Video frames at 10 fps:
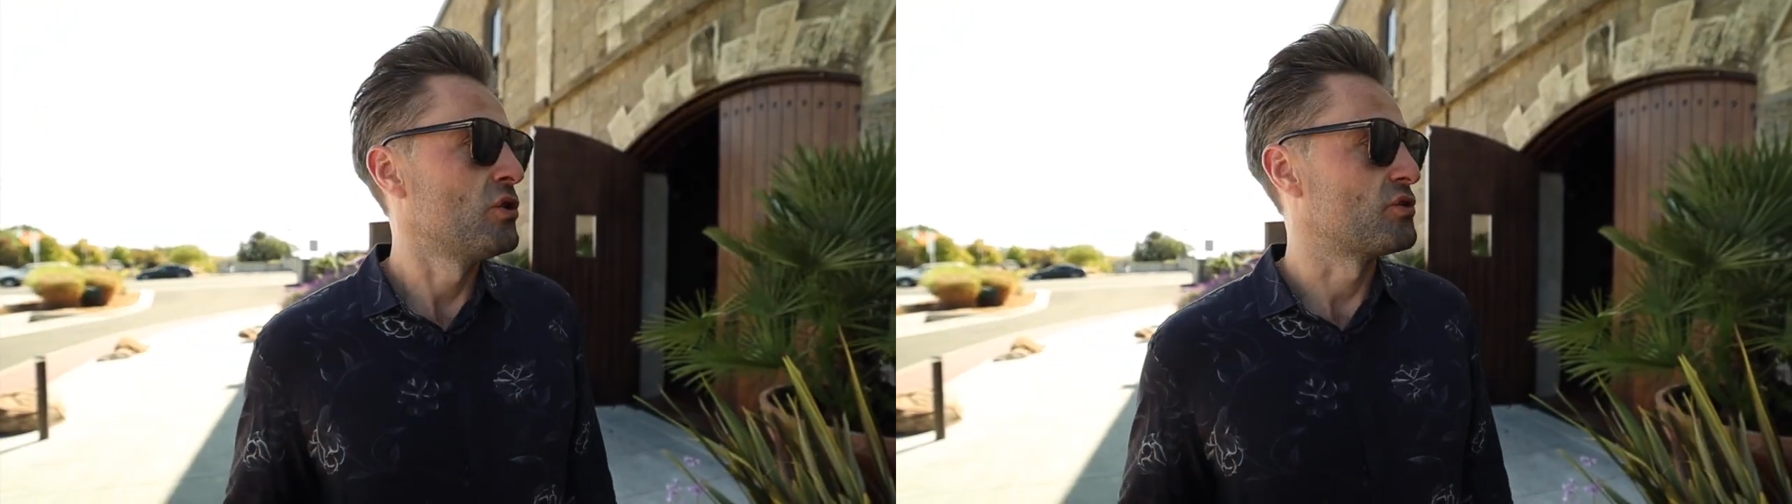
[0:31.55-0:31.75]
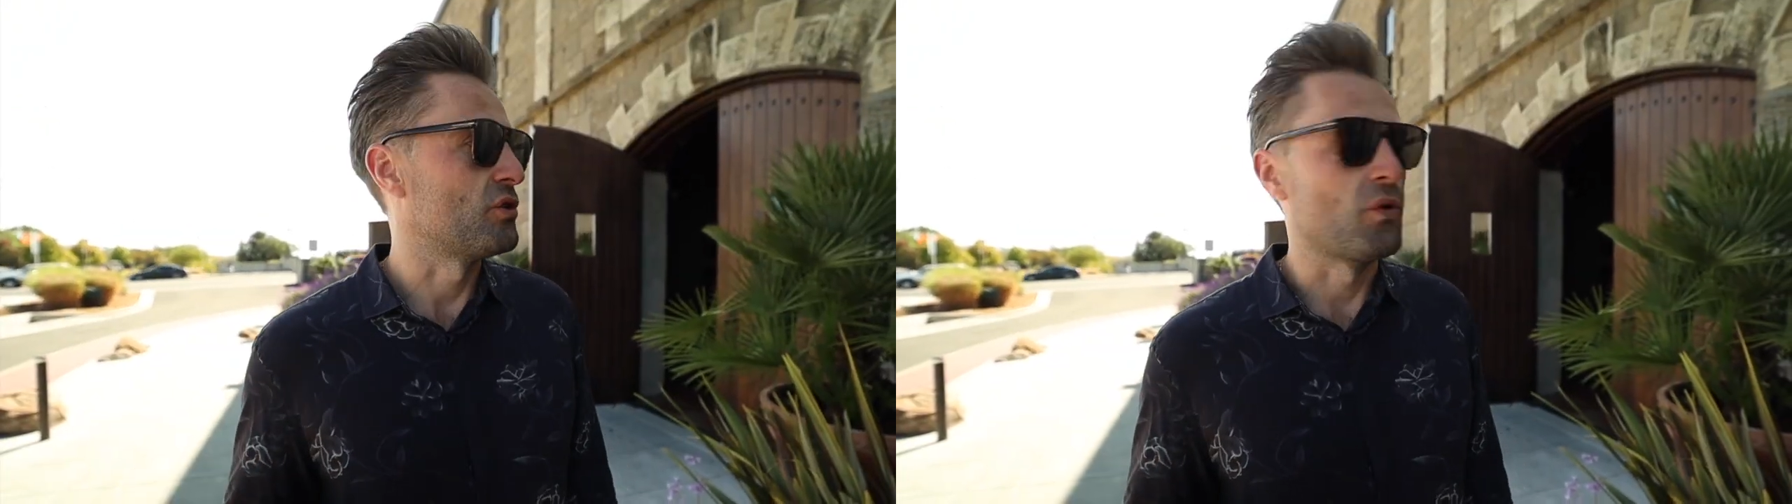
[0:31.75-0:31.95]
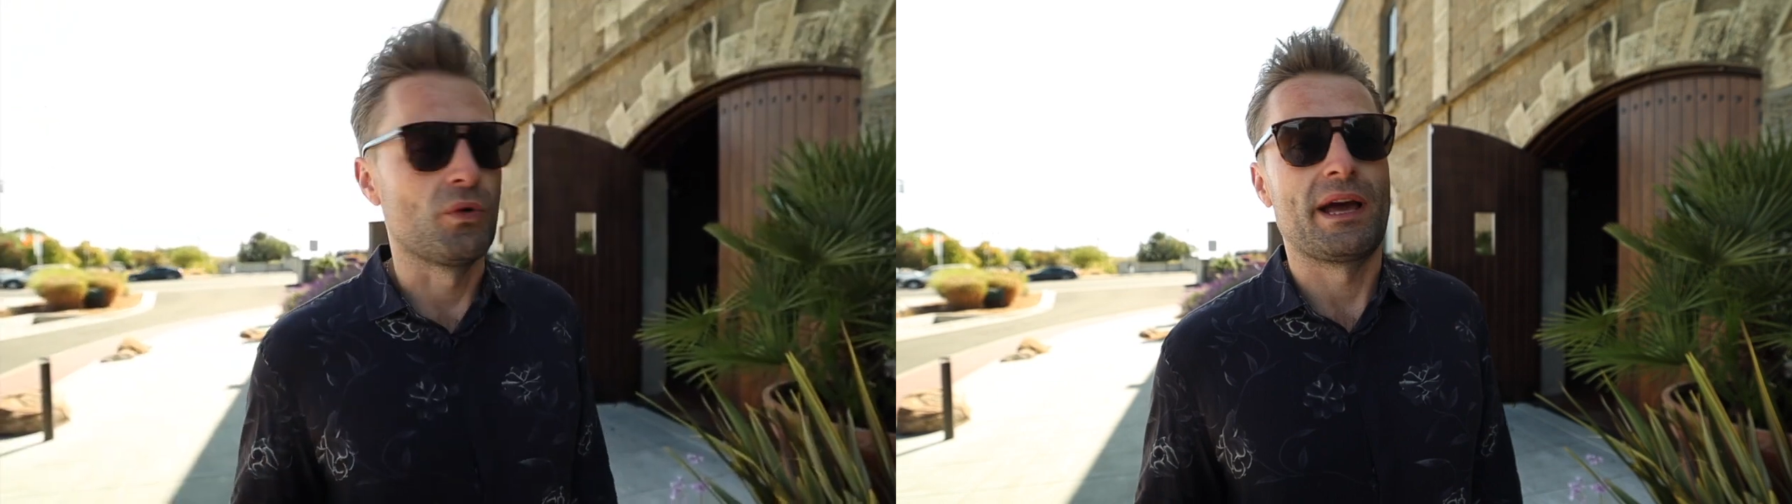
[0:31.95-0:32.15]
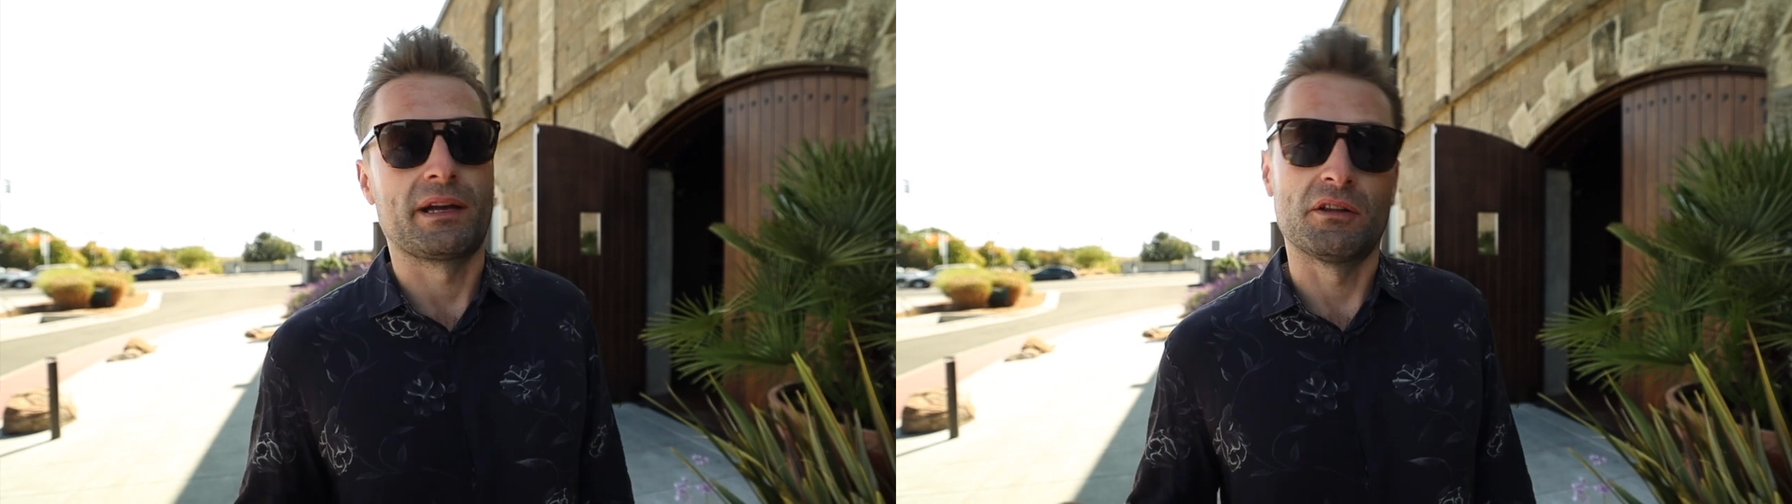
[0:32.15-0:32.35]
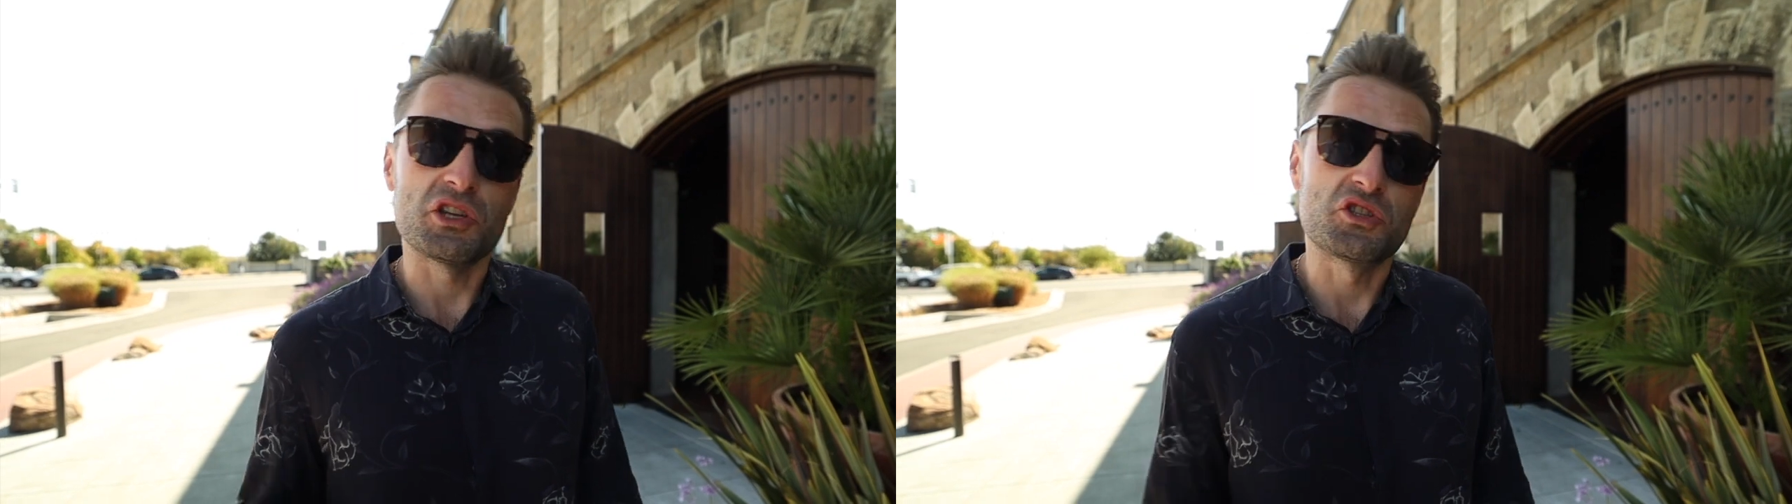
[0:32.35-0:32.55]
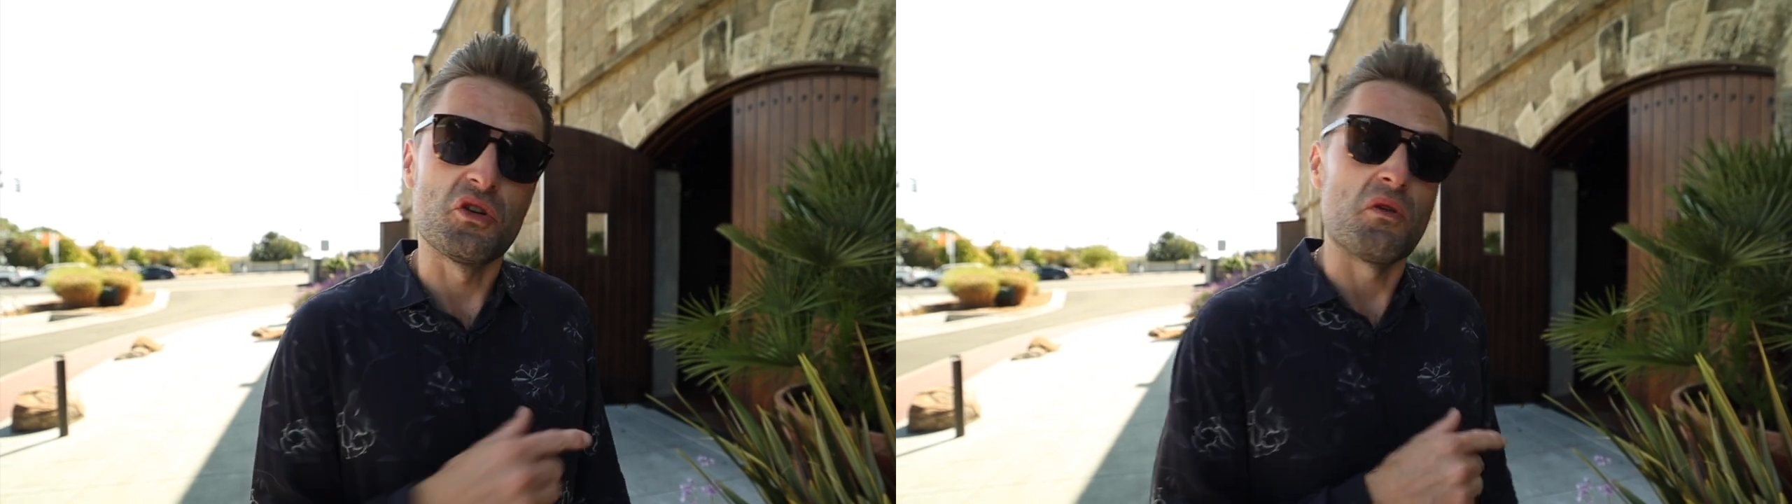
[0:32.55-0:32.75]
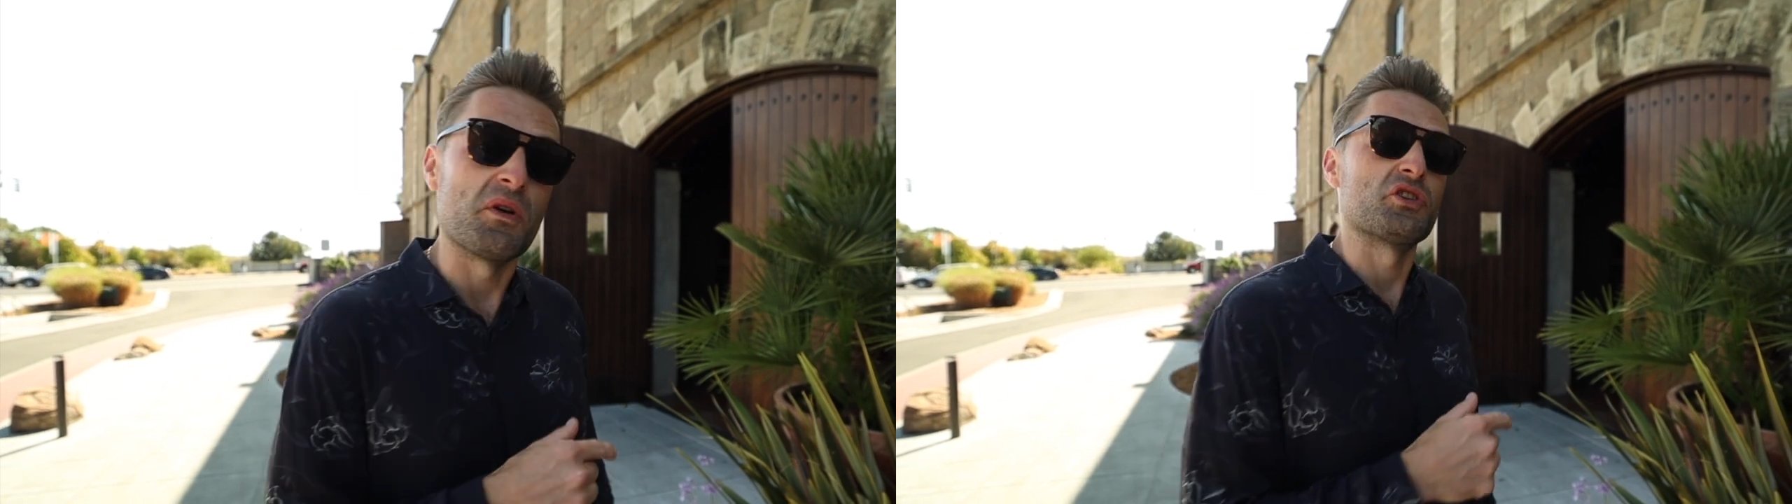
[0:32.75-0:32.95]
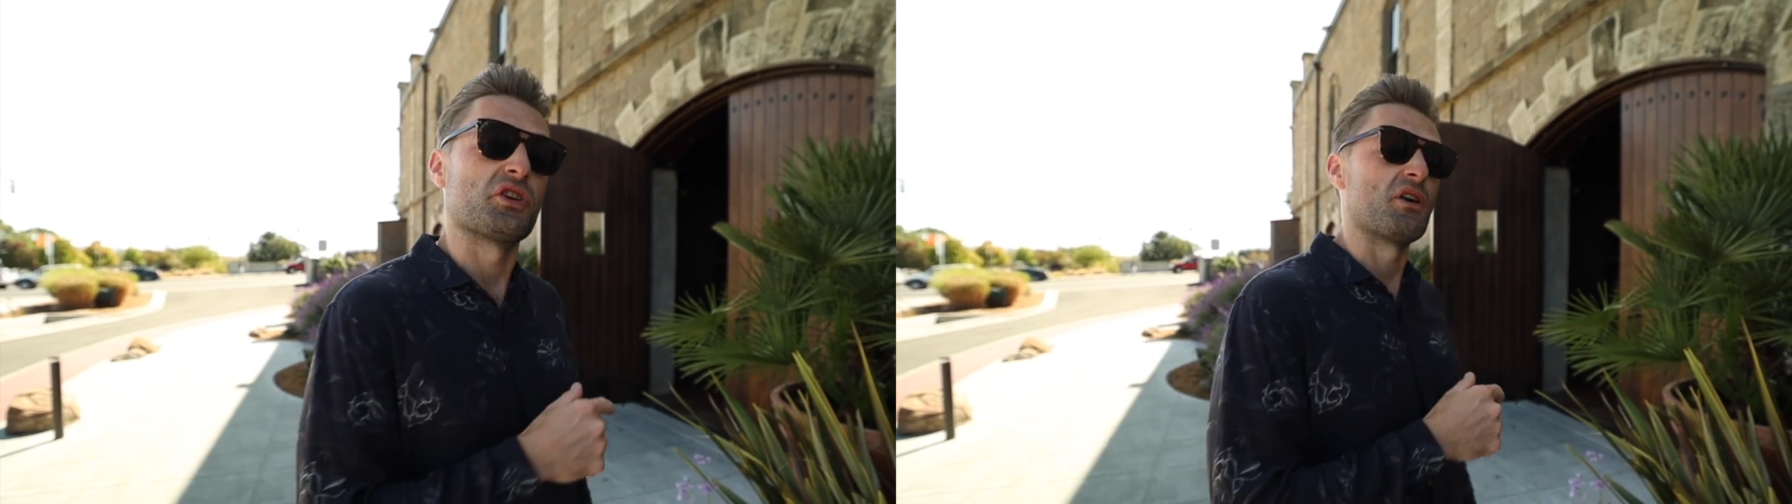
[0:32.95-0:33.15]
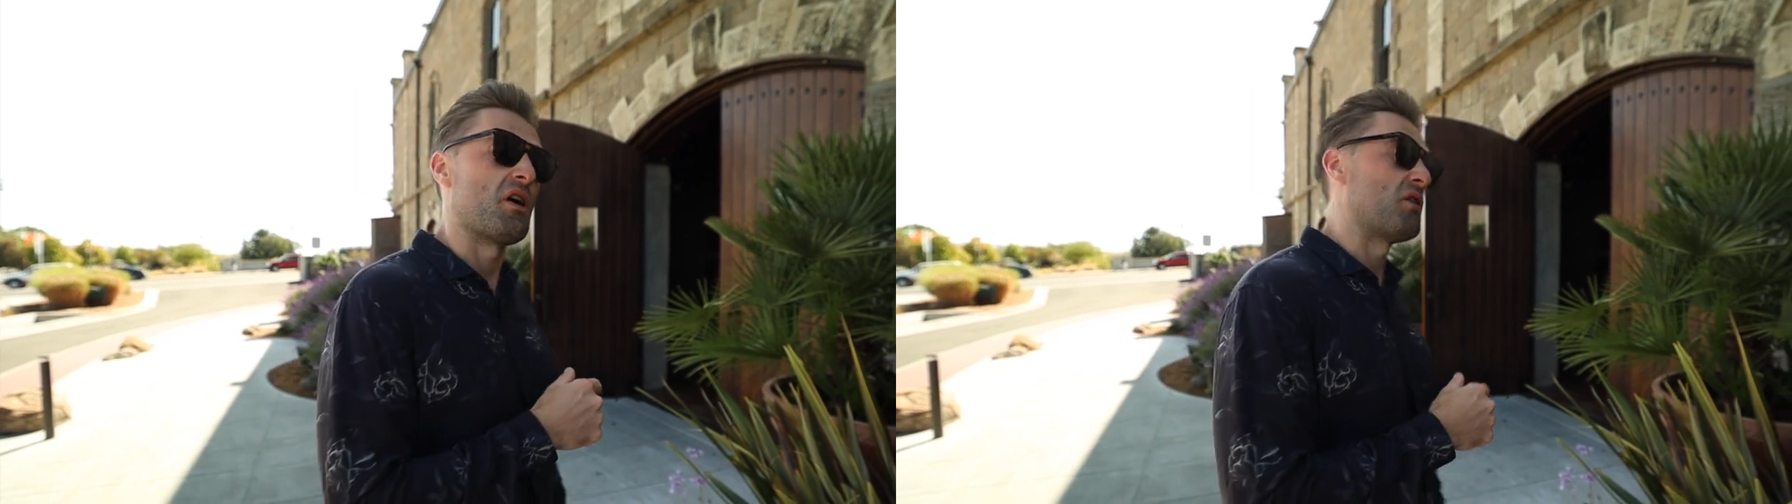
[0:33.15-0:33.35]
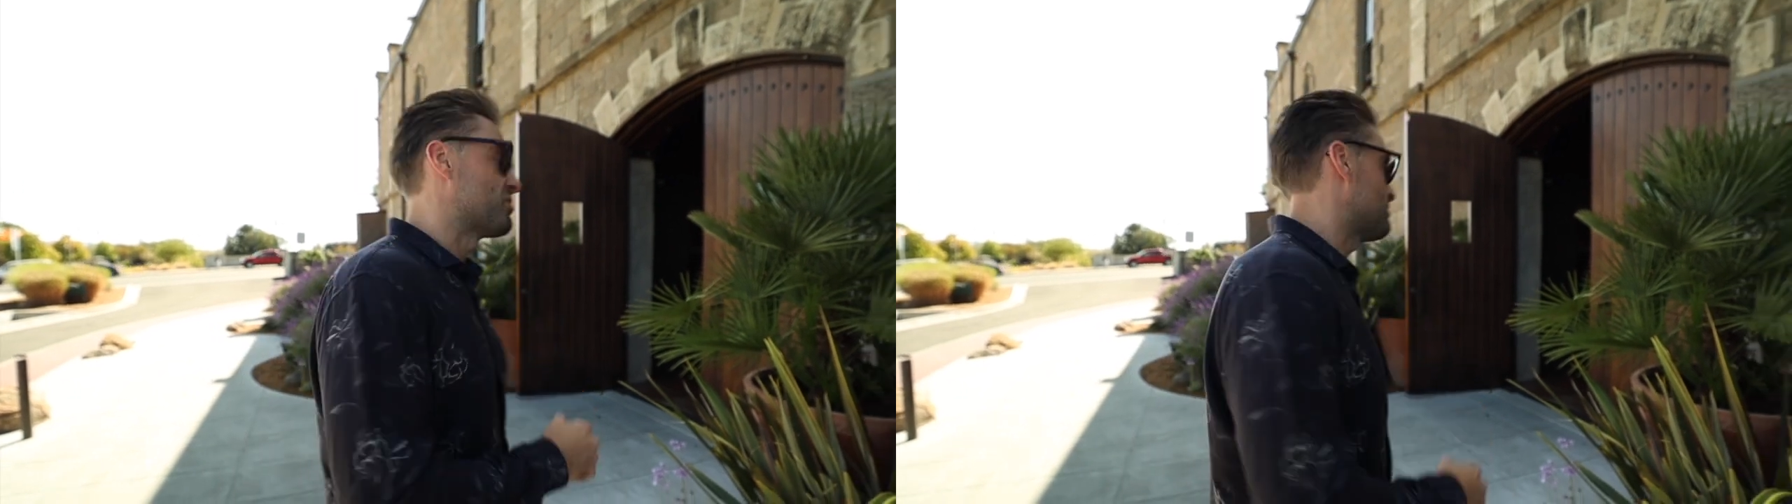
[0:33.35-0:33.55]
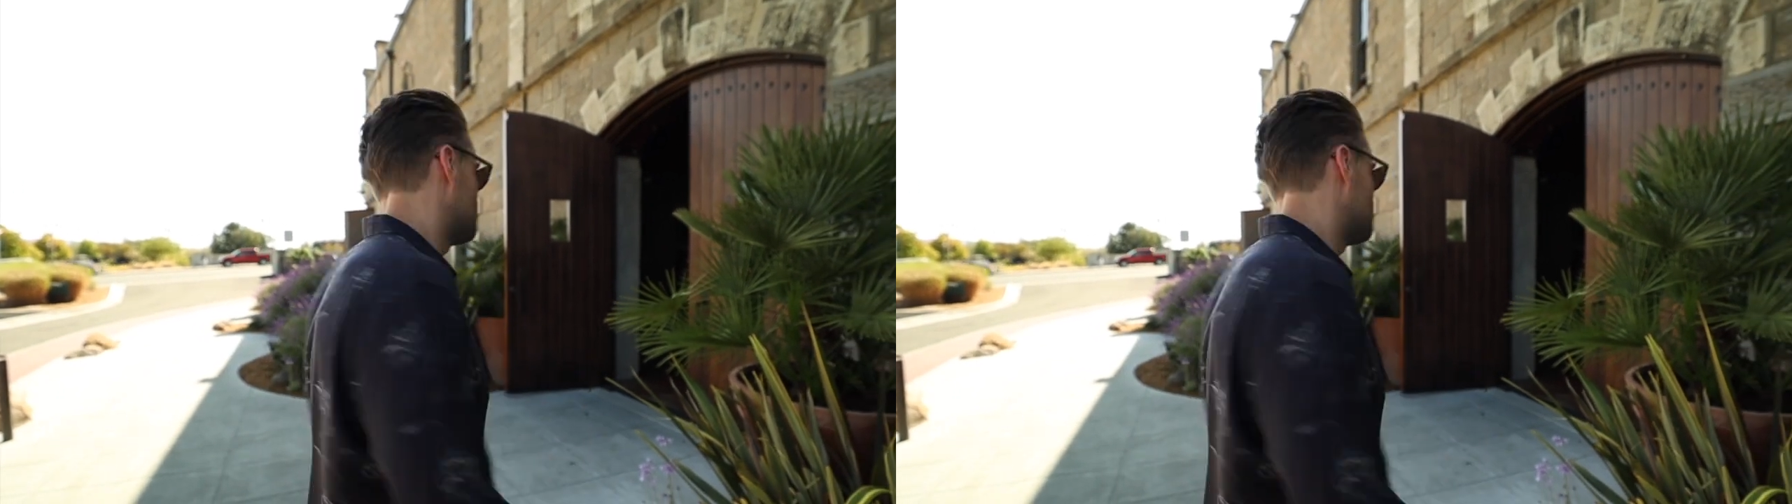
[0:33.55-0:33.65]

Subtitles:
So like let's go and check it out.